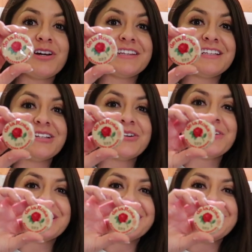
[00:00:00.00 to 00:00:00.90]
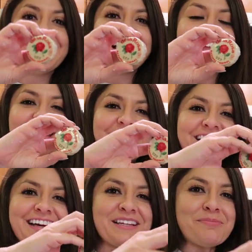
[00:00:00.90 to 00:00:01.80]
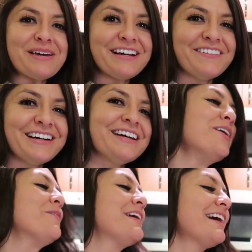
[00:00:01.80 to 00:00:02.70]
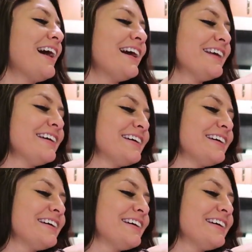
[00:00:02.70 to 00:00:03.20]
you got the little one and then you got the big one. Oh my God.